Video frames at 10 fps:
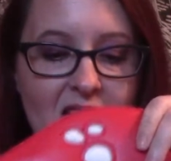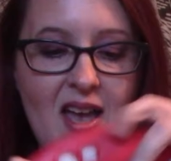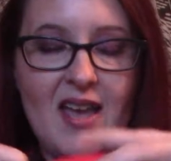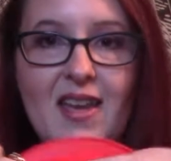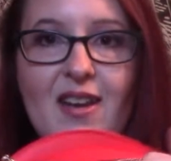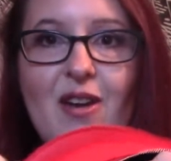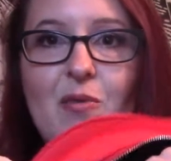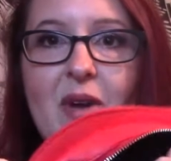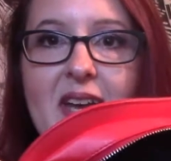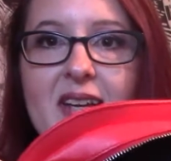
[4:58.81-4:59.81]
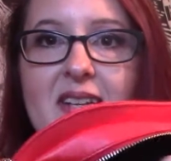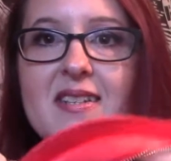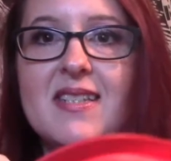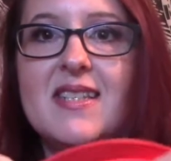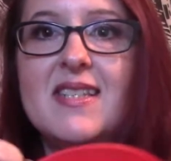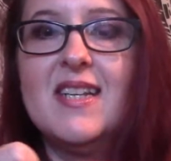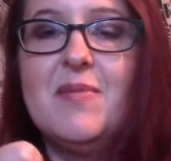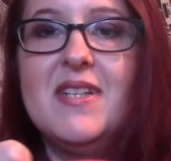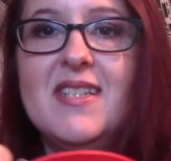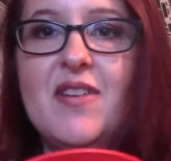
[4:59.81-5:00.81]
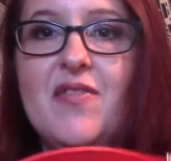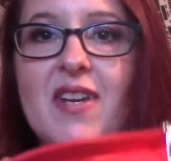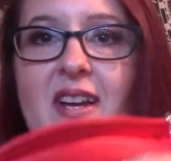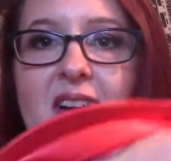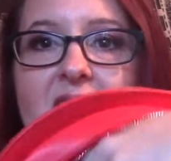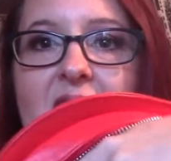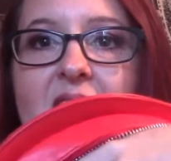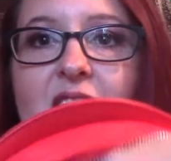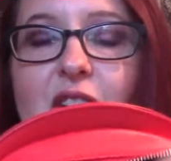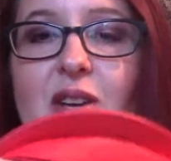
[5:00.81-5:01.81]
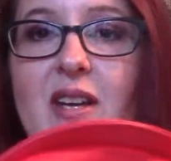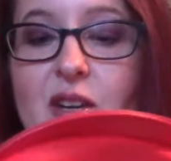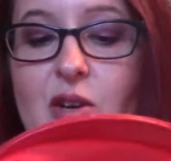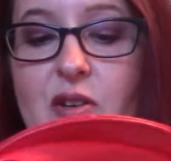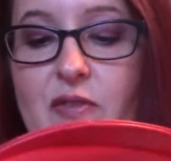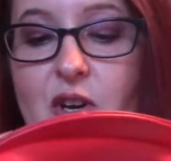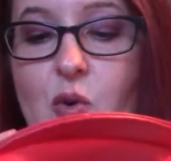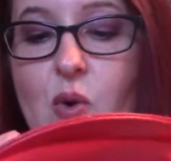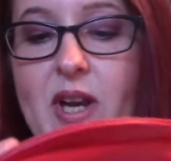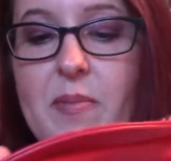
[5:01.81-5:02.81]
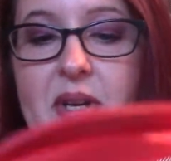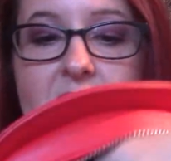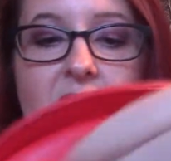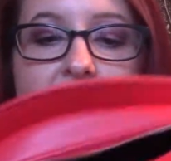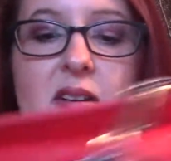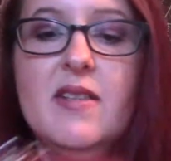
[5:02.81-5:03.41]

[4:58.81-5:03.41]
I cannot wait to stick my stuff in here. You can fit quite a bit in here.